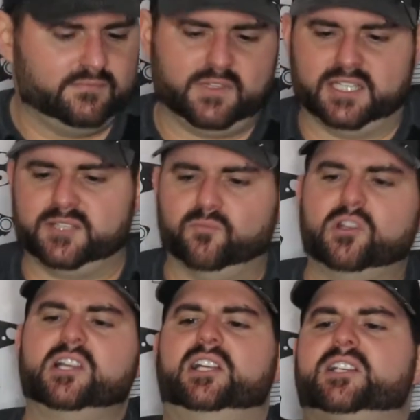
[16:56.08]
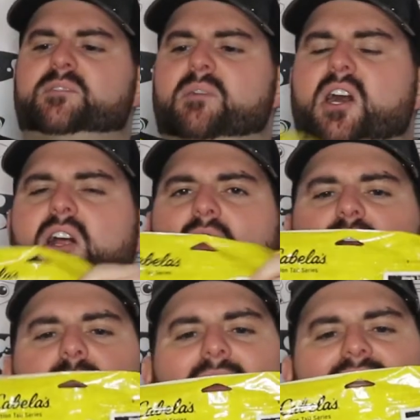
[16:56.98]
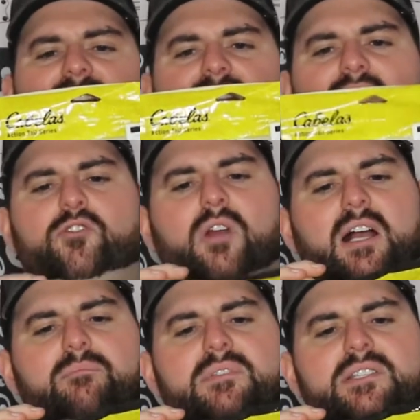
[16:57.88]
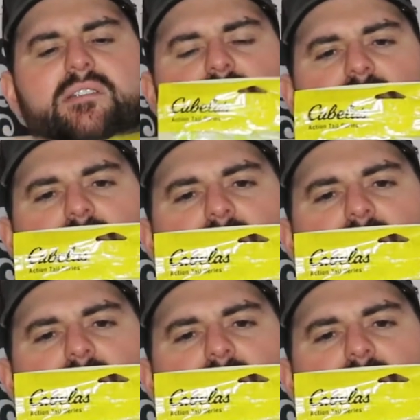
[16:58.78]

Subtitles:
Got some really small Cabela's grubs.